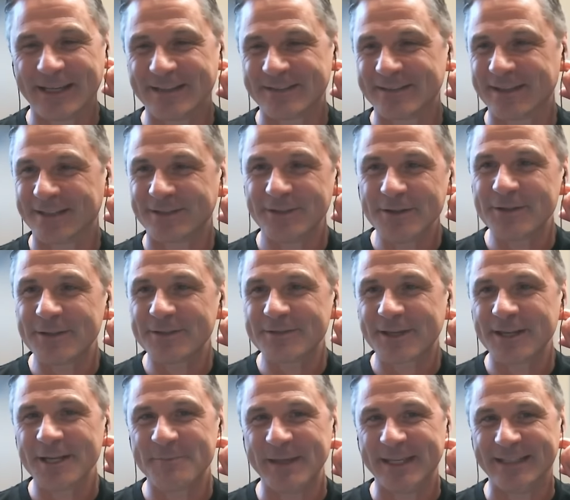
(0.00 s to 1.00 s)
It's like, dude, it's going
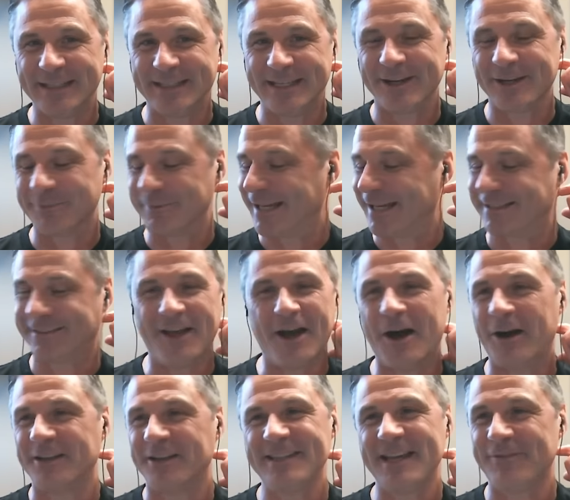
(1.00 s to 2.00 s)
to be a year. I'm like, no,
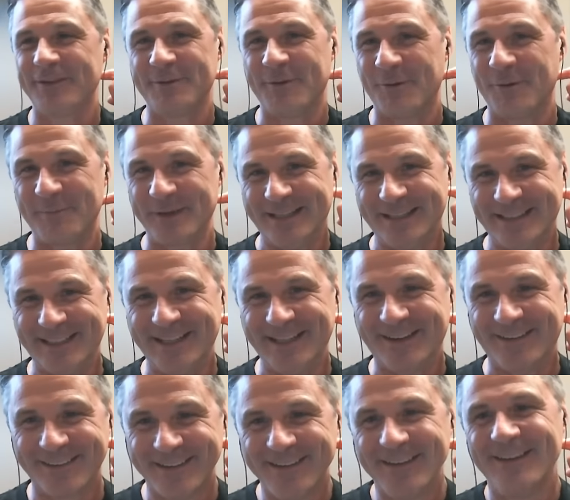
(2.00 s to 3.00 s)
it definitely won't be a year.